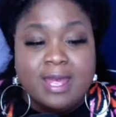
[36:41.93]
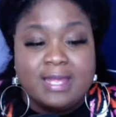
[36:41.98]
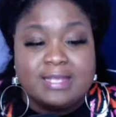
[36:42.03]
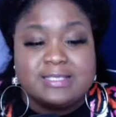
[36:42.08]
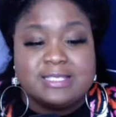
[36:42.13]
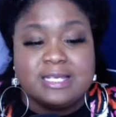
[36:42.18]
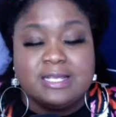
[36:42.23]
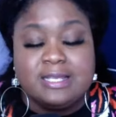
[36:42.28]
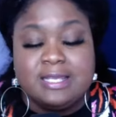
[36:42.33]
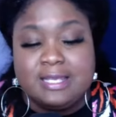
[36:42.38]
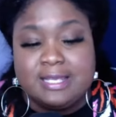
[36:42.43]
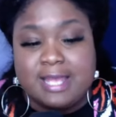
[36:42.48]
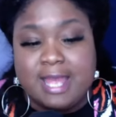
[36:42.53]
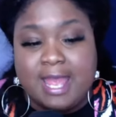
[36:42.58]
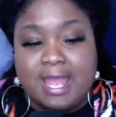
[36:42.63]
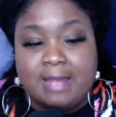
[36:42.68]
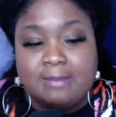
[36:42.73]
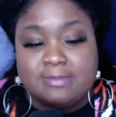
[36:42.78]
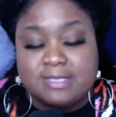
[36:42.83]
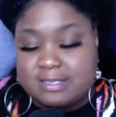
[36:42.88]
until he
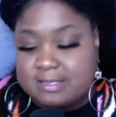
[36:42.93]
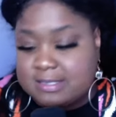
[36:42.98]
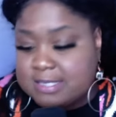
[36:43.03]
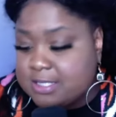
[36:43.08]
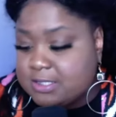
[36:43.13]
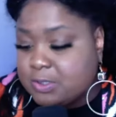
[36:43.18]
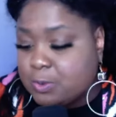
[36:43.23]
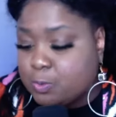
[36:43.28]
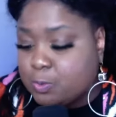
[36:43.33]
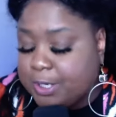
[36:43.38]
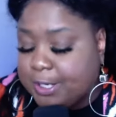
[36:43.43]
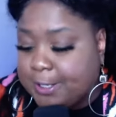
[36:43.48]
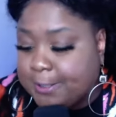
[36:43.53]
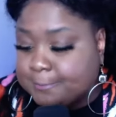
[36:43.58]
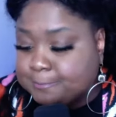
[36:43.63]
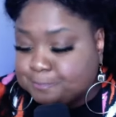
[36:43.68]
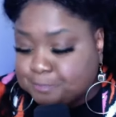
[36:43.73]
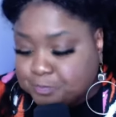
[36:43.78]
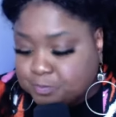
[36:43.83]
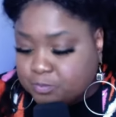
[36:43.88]
came to
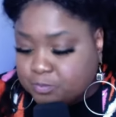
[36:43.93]
caesarea